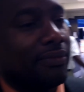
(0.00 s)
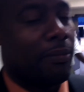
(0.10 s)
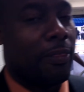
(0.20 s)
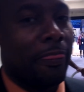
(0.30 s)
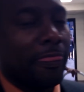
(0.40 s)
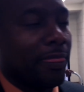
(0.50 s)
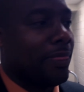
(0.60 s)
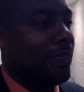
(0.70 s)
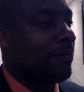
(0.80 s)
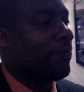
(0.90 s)
All right, Coach, just talk
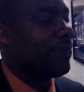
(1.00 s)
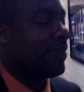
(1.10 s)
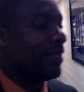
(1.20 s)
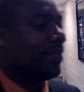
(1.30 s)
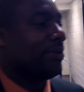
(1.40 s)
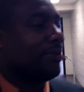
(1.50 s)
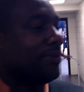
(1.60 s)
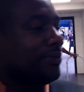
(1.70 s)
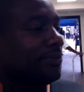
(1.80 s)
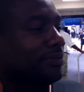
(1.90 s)
about
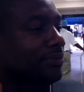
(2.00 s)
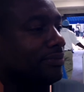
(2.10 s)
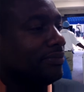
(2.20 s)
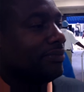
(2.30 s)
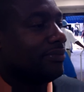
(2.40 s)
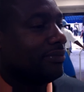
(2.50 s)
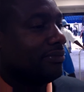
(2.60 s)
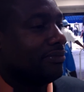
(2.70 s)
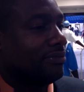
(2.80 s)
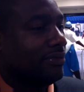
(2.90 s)
Miller's second half
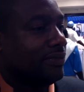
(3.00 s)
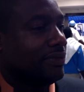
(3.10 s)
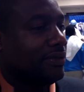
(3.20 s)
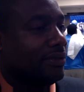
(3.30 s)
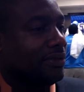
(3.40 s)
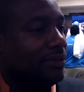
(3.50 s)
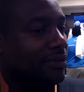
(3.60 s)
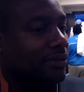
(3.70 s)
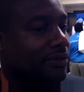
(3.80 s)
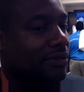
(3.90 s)

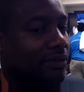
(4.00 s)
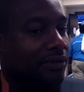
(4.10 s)
burst.